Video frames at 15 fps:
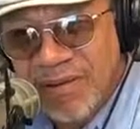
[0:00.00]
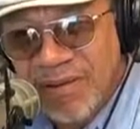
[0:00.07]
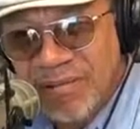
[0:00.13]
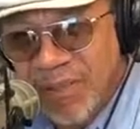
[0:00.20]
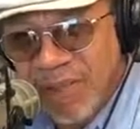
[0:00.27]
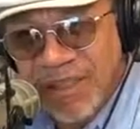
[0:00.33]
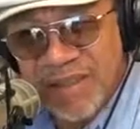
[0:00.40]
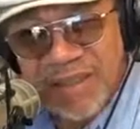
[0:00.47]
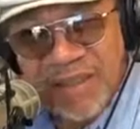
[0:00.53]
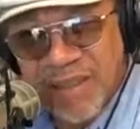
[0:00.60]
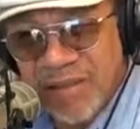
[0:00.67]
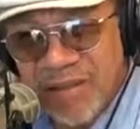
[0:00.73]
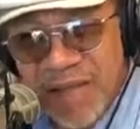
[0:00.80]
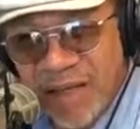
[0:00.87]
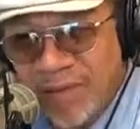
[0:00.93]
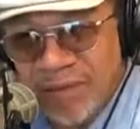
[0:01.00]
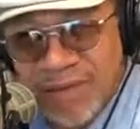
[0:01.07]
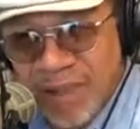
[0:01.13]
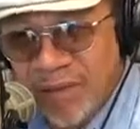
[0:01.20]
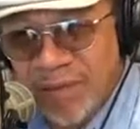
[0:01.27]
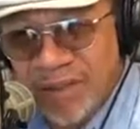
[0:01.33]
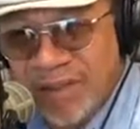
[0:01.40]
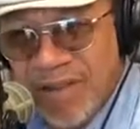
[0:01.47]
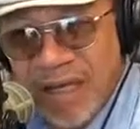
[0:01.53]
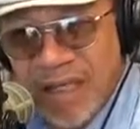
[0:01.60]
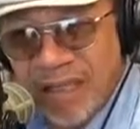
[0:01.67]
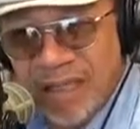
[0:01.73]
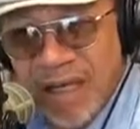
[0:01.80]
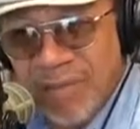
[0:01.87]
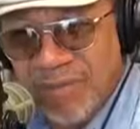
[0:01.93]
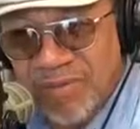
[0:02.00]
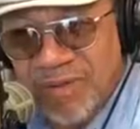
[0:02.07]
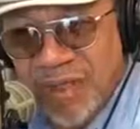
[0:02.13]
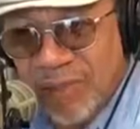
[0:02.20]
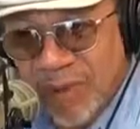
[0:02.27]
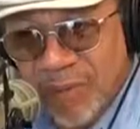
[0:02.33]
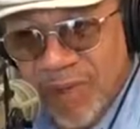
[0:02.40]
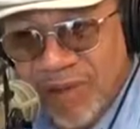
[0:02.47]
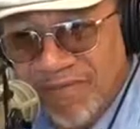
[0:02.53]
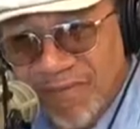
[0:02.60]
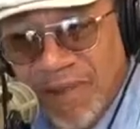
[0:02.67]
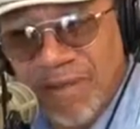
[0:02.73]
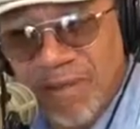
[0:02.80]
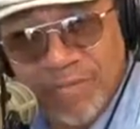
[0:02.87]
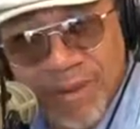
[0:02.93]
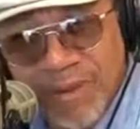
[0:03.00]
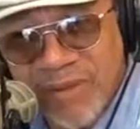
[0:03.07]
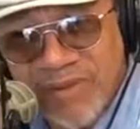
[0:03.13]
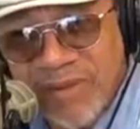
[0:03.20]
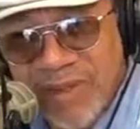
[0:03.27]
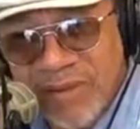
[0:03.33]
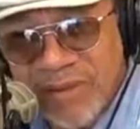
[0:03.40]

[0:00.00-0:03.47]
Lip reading: Bullets kill. I don't care what gun it comes from and what finger pulls it.